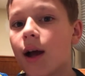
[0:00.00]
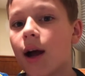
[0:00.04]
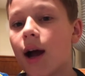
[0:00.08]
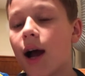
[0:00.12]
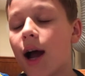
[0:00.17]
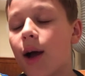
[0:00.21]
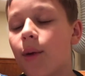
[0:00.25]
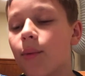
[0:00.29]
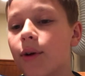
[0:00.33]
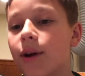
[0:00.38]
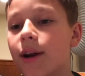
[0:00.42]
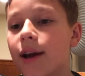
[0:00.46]

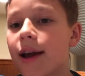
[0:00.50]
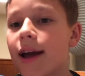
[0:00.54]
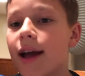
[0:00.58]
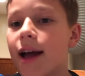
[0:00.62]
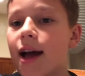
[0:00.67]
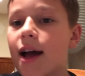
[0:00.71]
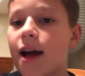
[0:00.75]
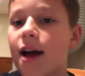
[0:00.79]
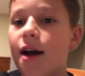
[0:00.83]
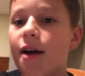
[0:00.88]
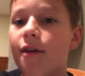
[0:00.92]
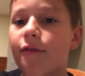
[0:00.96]
I would
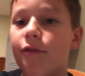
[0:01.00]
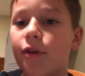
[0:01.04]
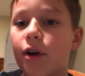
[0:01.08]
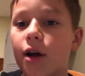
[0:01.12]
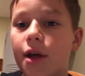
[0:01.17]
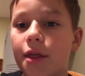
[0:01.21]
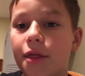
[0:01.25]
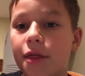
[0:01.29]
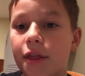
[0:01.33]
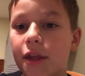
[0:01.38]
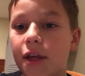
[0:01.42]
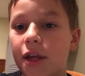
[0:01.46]
have
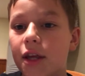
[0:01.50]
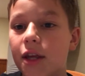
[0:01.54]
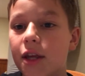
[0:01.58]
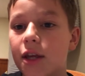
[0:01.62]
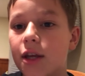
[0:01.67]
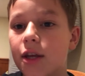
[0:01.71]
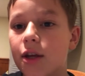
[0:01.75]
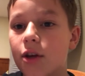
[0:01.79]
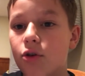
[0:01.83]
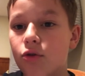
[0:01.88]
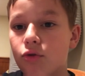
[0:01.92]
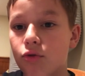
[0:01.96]

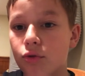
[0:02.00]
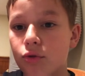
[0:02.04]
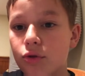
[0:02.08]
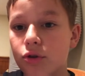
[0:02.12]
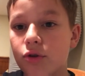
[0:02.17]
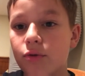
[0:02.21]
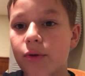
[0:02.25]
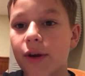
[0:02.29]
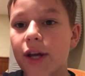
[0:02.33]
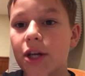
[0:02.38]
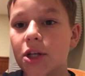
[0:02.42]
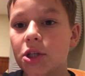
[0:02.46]
the
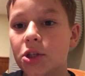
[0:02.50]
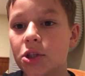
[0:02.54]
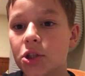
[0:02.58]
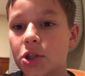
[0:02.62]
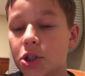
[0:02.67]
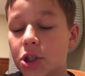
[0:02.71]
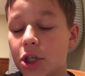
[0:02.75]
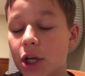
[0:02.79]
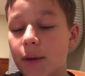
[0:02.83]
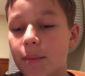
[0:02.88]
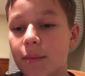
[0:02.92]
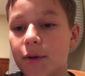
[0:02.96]
Cruiserweight
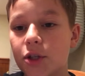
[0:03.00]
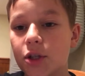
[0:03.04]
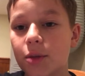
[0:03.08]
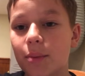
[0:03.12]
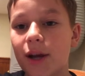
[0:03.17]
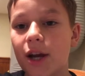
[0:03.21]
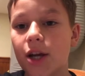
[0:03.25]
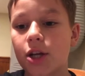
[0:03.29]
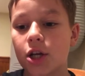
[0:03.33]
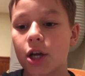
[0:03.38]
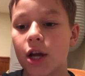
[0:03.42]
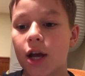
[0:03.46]
Championship
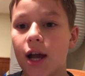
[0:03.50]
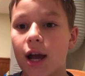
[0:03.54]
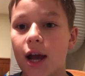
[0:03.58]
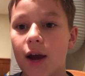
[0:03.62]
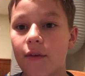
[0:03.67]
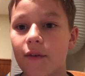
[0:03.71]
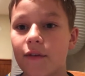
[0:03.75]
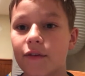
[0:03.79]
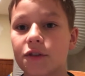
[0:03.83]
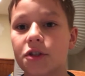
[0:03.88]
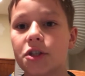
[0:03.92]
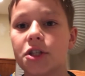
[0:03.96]
match. I
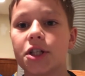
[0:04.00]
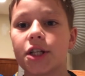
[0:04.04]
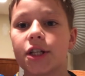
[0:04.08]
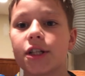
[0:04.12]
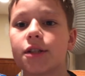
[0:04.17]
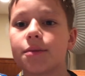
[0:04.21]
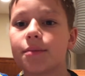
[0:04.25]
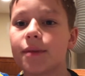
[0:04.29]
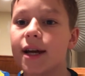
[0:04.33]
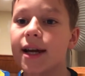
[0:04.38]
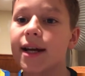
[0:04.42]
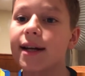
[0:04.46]
would have a
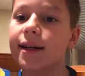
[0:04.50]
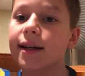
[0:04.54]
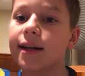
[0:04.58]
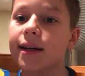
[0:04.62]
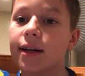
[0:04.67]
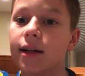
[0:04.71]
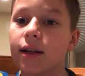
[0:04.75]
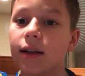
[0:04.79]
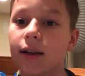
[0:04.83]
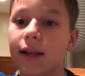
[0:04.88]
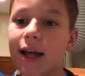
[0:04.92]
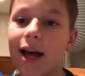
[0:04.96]
6-man
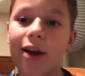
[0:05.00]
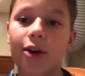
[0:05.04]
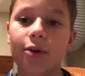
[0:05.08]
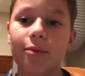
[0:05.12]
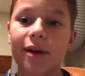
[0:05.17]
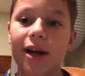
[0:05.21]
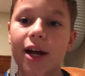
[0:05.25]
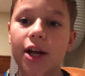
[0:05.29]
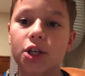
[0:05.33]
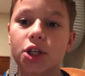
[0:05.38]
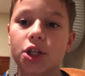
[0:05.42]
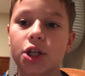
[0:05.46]
ladder
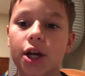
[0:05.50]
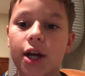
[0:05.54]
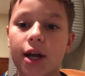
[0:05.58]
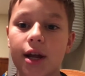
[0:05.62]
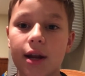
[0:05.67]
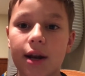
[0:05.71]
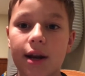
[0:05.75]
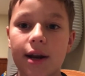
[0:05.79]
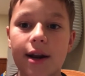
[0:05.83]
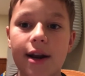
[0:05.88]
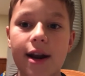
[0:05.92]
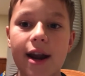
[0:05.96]
match.
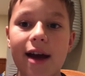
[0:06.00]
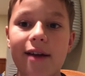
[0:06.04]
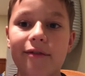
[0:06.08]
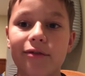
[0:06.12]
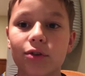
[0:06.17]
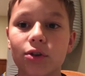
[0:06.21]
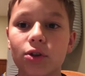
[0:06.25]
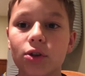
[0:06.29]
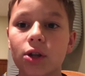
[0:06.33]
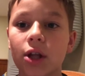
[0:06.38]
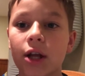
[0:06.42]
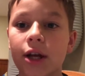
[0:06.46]

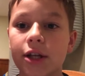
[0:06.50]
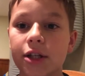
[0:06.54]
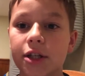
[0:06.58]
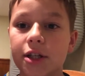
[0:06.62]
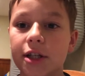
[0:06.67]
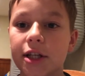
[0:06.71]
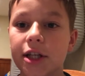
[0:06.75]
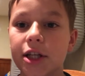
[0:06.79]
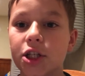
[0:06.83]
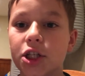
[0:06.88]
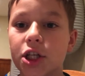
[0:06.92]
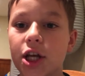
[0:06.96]
Neville,
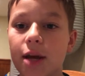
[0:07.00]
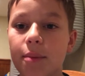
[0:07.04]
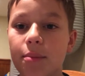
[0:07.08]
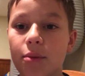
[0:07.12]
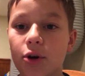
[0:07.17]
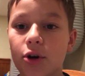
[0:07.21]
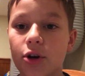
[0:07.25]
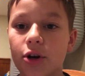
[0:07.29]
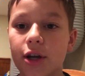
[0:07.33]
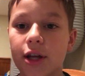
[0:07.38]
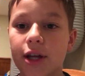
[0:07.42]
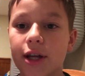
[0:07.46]
T.J.
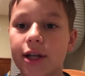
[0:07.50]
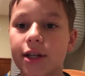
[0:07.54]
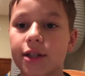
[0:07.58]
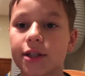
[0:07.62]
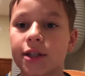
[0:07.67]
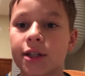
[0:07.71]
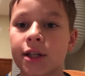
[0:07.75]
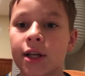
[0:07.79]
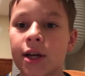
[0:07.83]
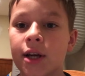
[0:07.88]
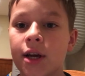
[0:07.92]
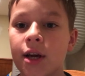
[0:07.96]

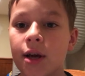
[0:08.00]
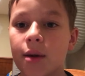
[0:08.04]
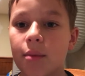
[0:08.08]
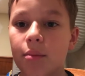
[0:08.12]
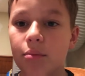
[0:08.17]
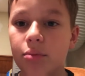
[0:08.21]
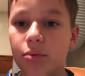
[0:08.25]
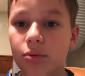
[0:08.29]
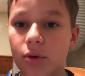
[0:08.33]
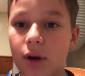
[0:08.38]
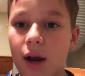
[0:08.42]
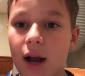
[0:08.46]
Perkins,
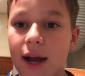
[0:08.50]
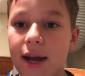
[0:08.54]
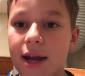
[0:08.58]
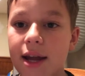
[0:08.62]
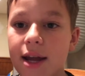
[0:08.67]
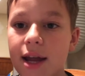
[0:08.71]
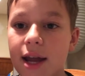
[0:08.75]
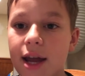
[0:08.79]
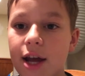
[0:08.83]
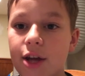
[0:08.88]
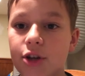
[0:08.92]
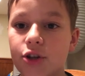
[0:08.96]

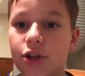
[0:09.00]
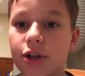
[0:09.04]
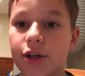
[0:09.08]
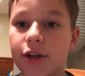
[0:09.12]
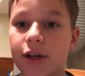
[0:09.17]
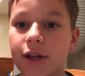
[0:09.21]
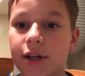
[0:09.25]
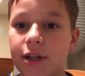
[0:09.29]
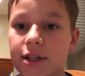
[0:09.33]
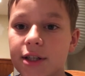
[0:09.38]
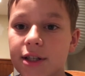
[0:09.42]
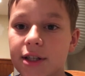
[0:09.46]
Brian
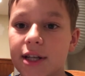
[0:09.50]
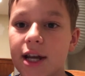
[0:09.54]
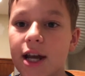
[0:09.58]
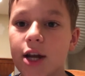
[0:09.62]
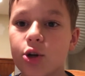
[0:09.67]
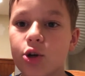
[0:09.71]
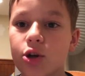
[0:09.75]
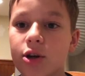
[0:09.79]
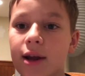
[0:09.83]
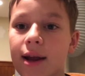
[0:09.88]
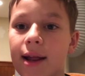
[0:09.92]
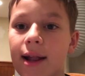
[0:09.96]
Kendrick,
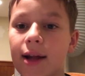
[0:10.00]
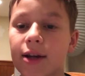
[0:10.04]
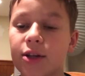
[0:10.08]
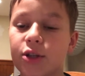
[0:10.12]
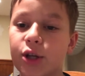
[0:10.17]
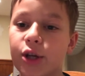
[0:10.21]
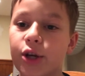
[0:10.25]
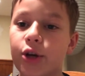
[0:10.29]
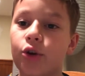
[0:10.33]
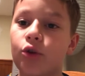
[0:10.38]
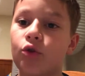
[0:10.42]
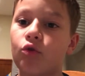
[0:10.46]
Cedric
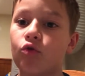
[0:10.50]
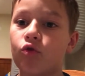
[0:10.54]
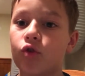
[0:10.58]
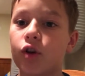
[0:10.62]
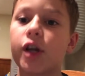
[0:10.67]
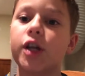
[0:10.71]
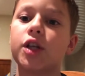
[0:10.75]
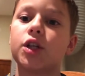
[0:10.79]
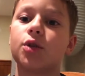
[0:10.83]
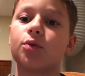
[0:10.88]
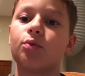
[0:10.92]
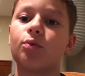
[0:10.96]
Alexander,
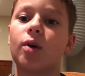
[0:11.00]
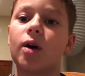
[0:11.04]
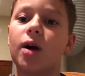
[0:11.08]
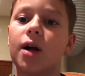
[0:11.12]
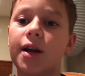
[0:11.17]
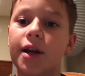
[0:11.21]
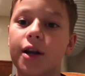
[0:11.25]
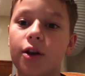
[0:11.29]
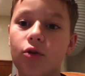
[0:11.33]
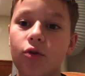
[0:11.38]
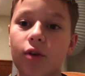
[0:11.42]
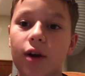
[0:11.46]
Rich
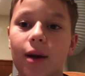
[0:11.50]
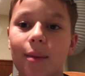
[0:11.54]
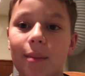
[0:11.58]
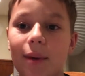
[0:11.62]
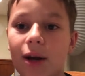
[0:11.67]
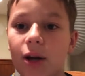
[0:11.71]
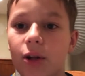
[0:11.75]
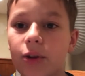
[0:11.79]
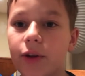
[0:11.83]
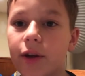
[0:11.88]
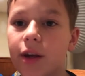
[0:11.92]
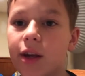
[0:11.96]
Swann, and Grand
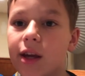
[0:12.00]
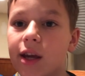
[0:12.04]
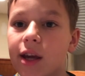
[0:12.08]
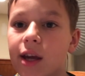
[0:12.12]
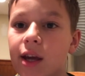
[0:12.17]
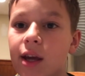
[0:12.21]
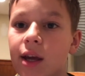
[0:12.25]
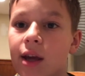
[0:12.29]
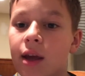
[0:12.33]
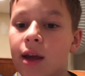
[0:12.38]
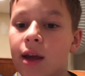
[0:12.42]
Metalik.